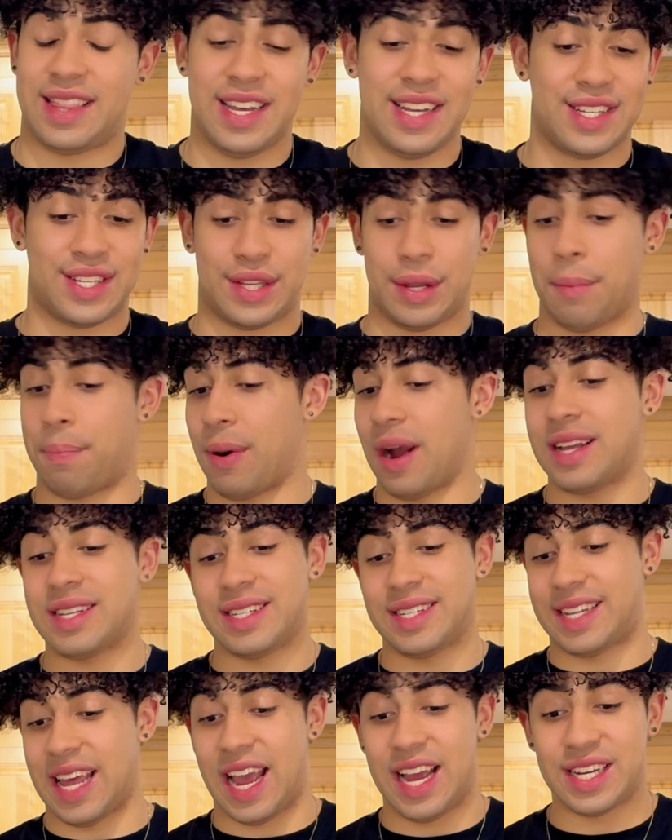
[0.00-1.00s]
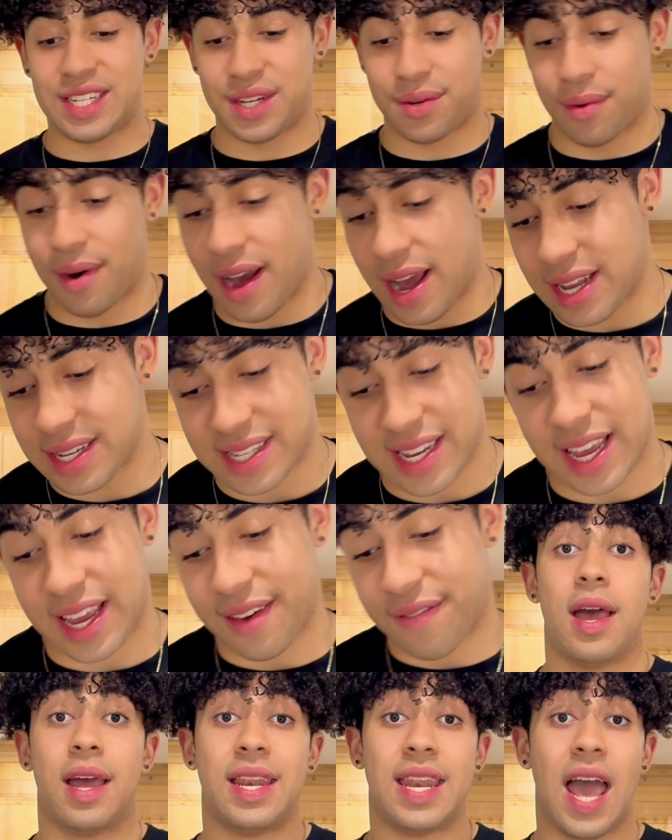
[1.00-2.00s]
this, the presentation wise,
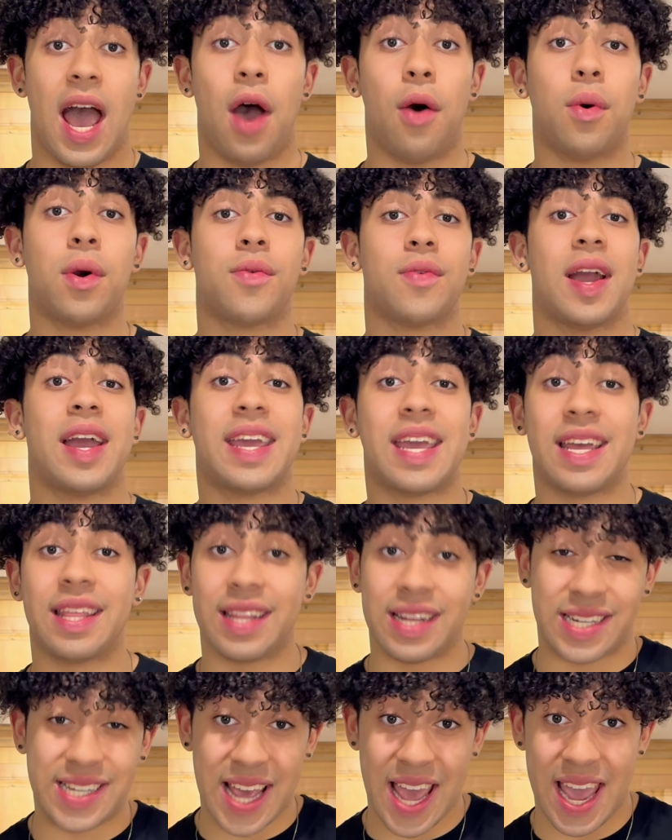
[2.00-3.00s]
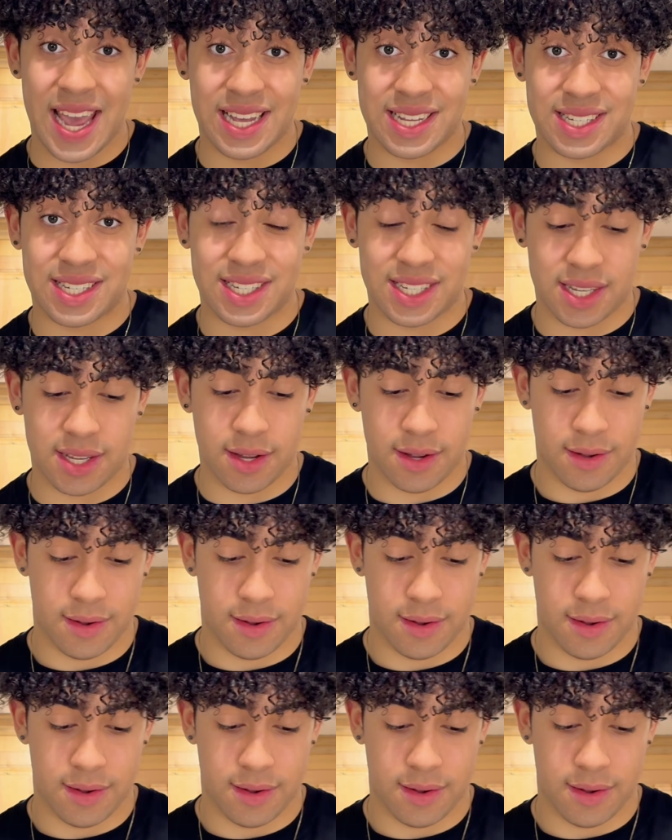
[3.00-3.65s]
like now we're ranking the taste.